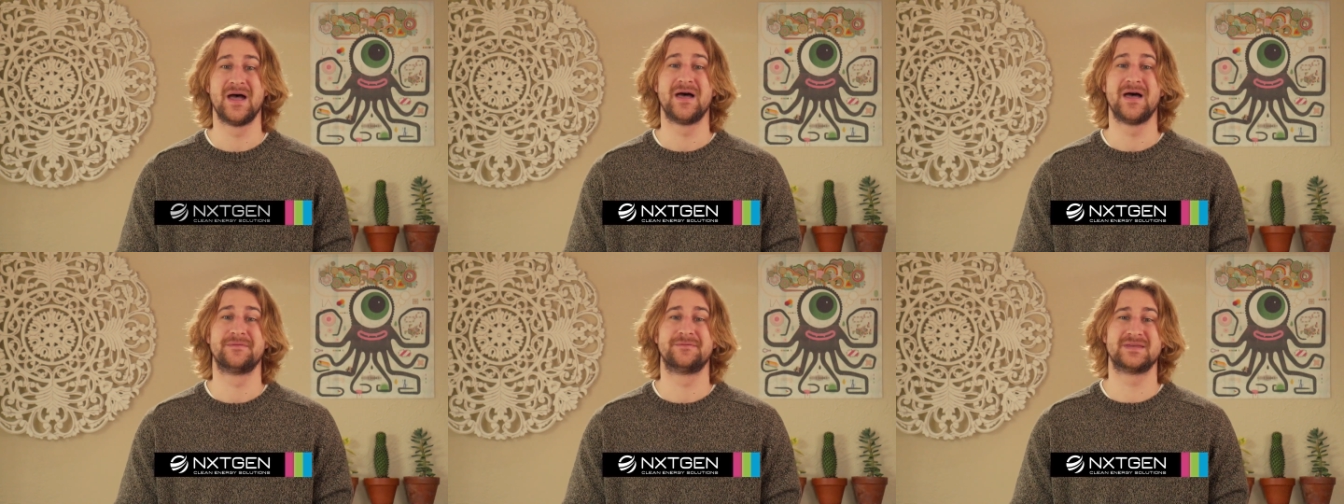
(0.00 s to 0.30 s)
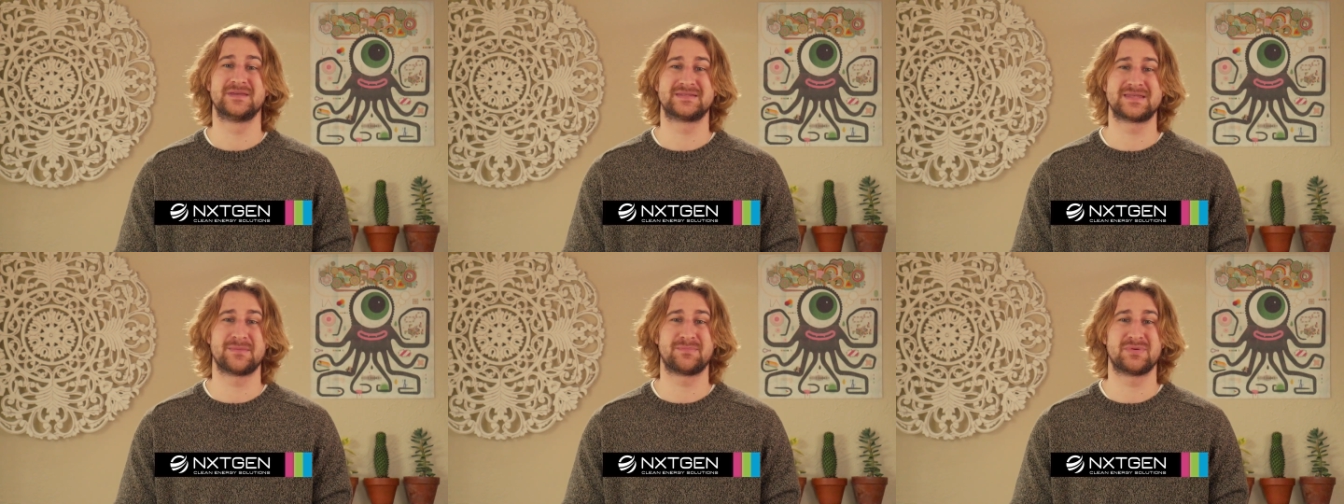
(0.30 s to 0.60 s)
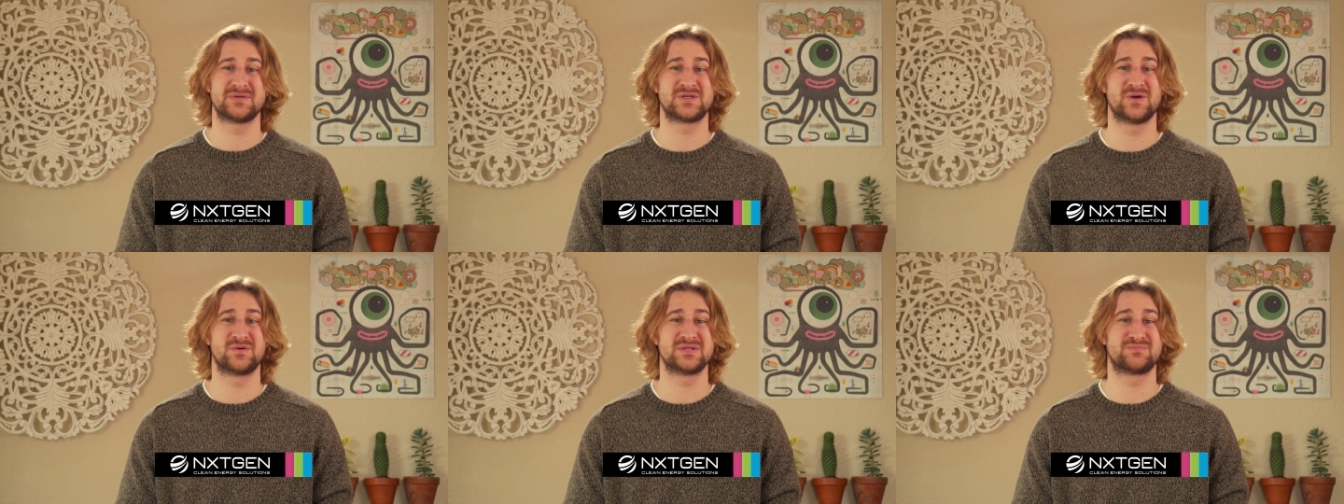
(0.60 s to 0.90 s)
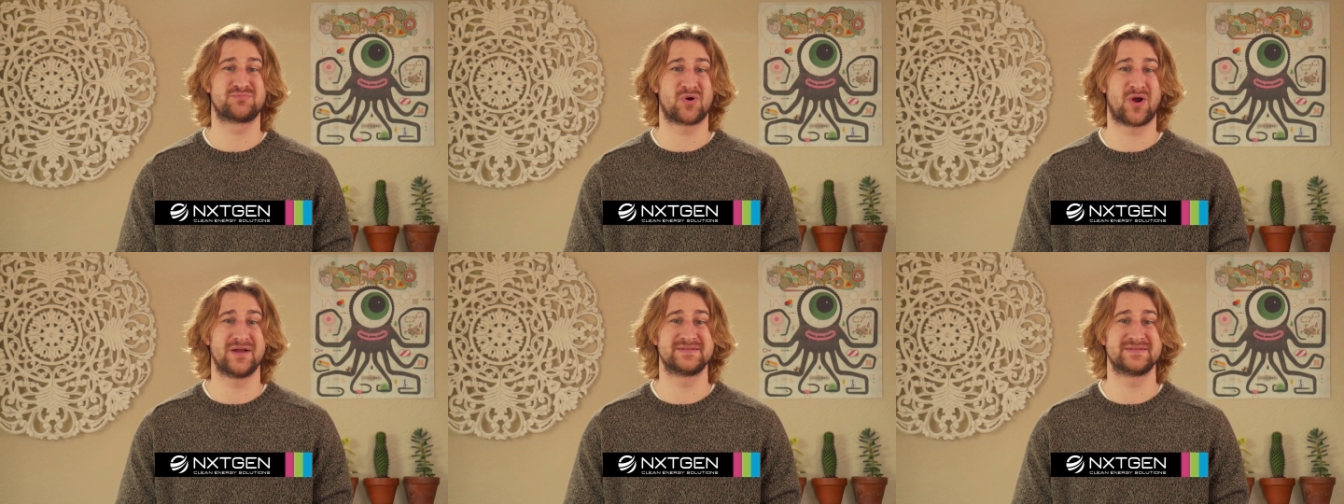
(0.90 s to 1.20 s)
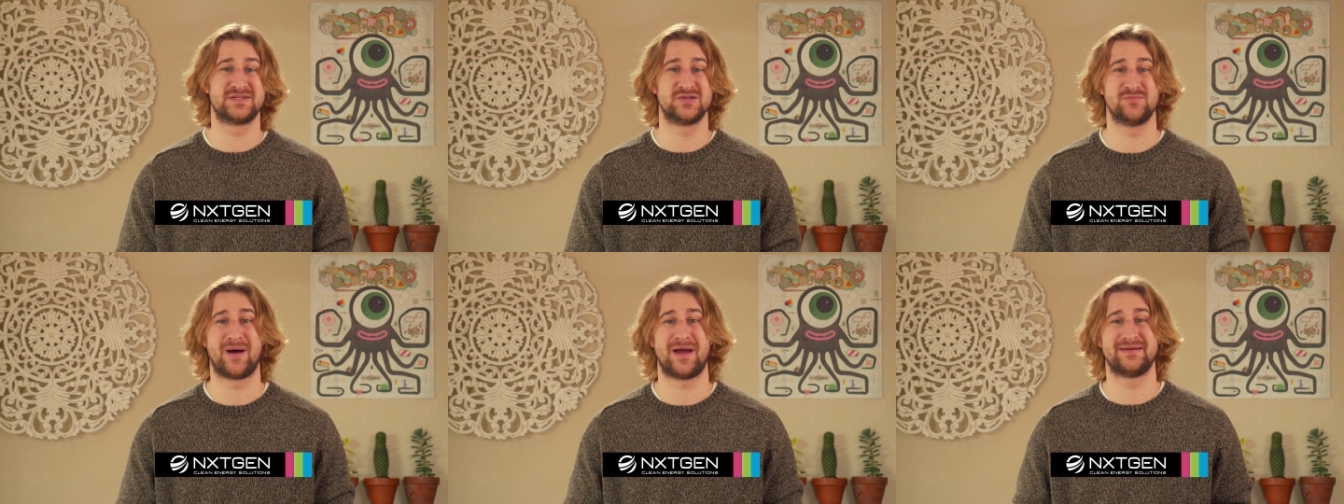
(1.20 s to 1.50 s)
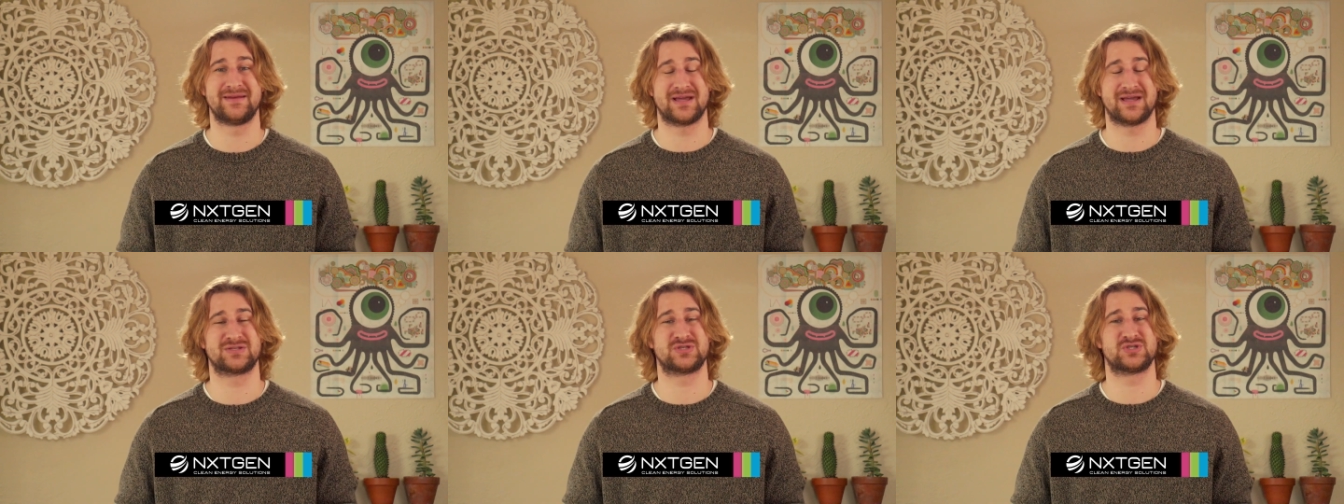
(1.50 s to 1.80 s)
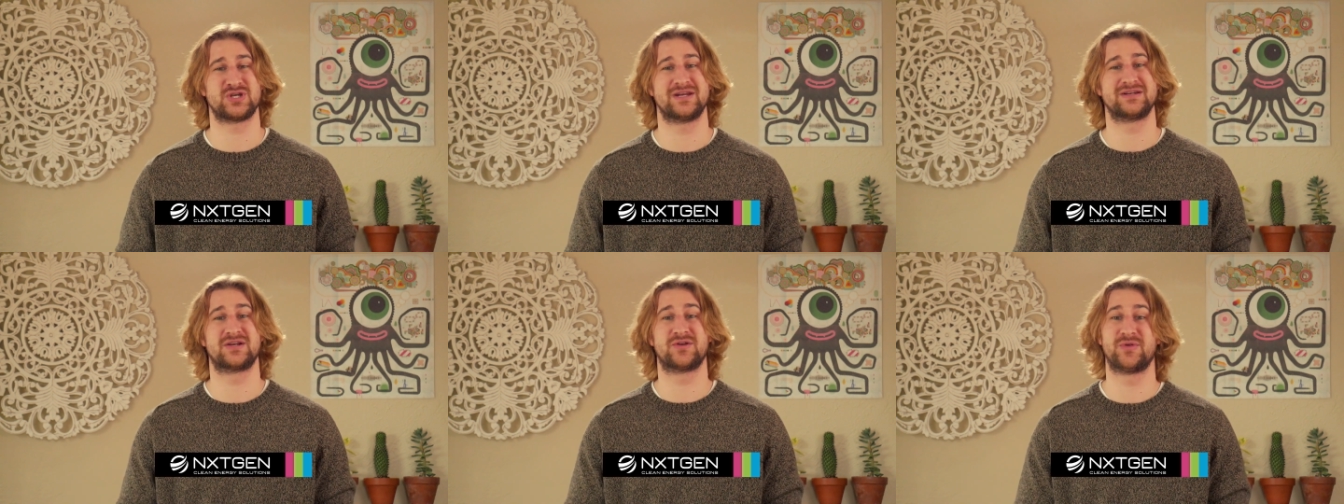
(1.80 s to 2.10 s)
This episode is brought to you by
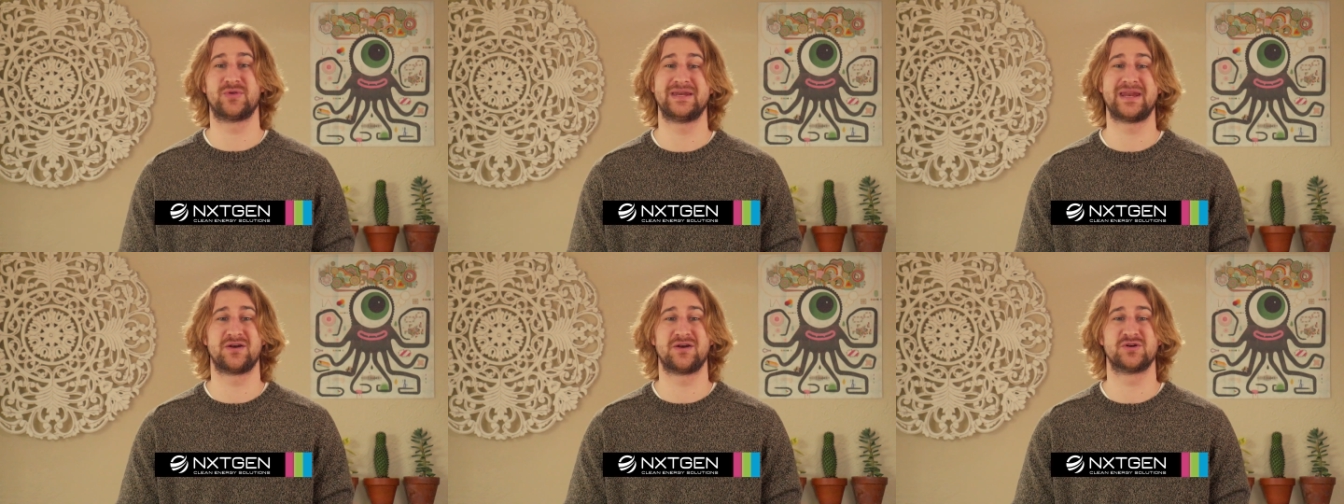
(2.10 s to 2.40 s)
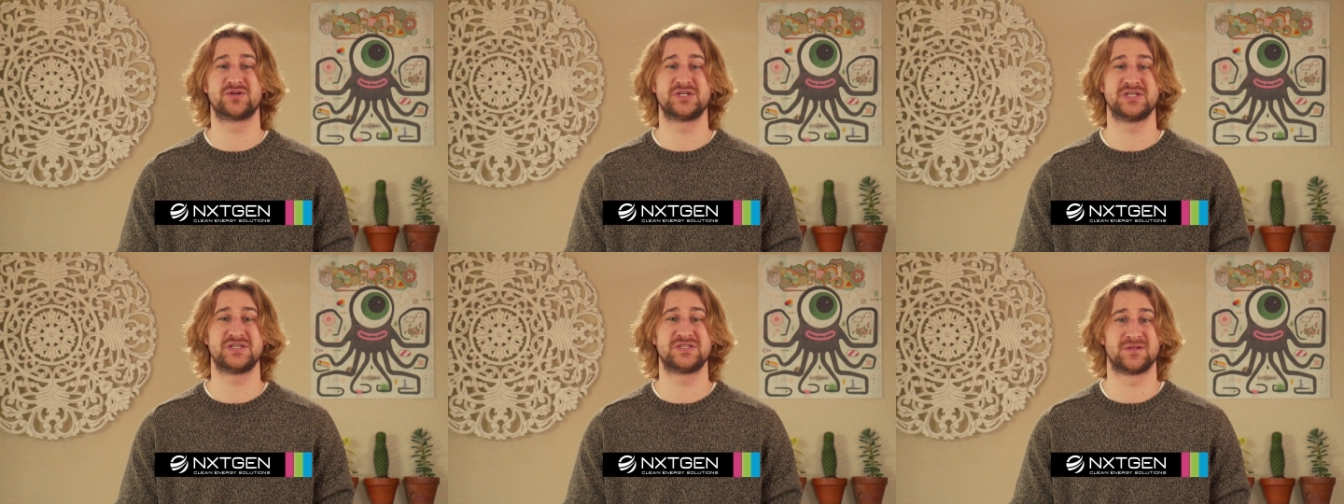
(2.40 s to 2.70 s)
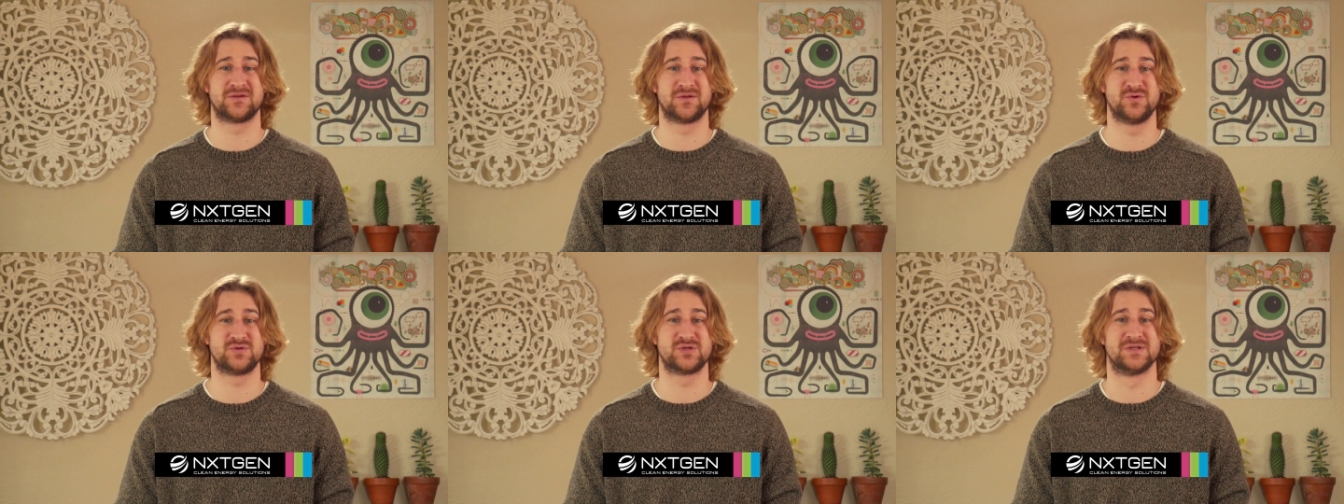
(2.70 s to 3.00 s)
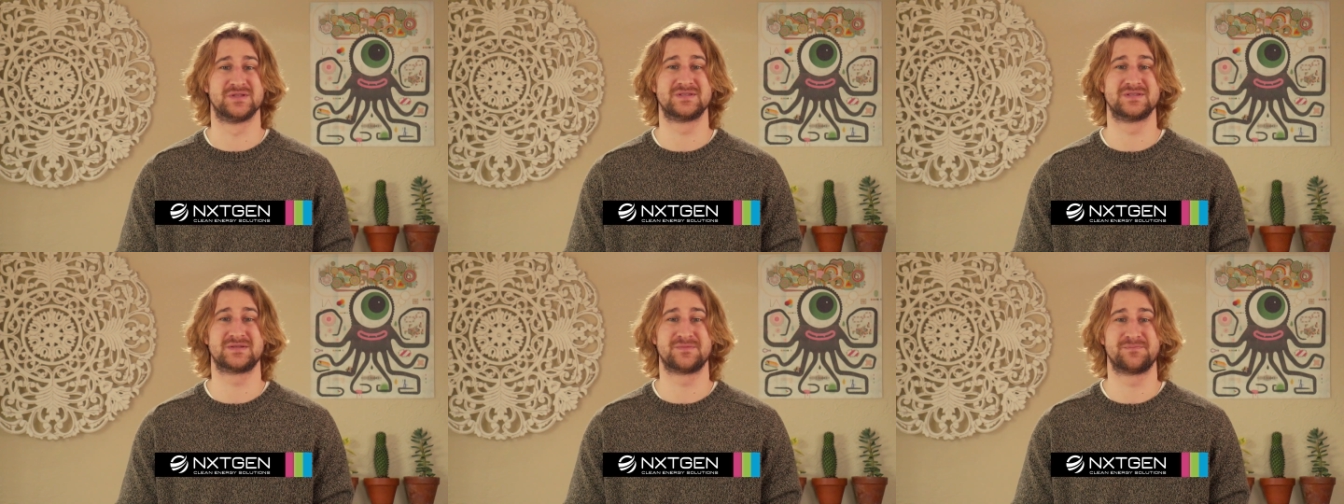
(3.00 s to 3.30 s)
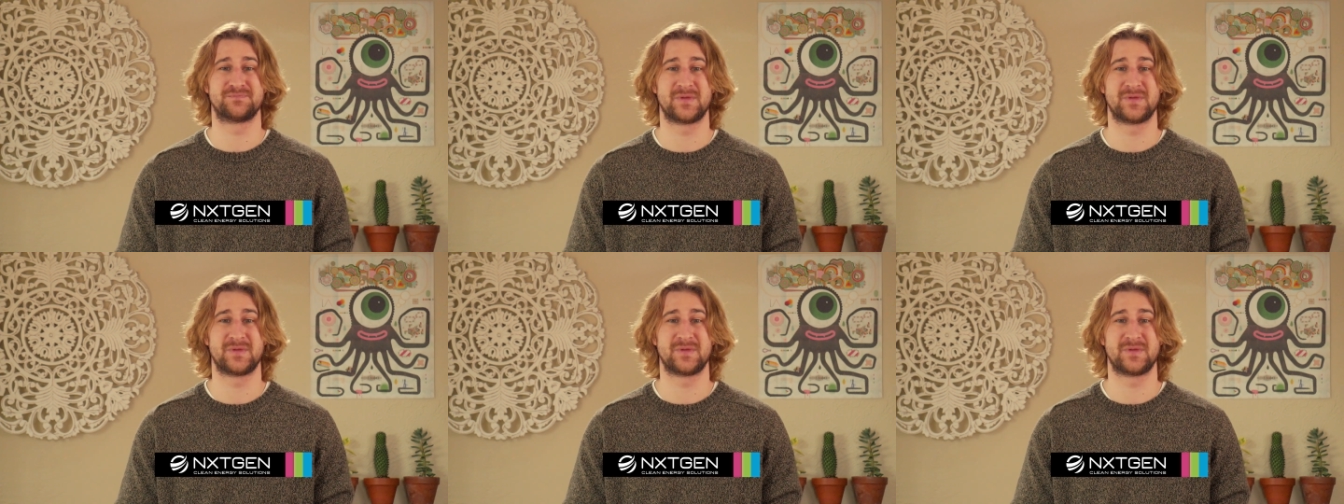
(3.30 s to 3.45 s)
NextGen Clean Energy Solutions,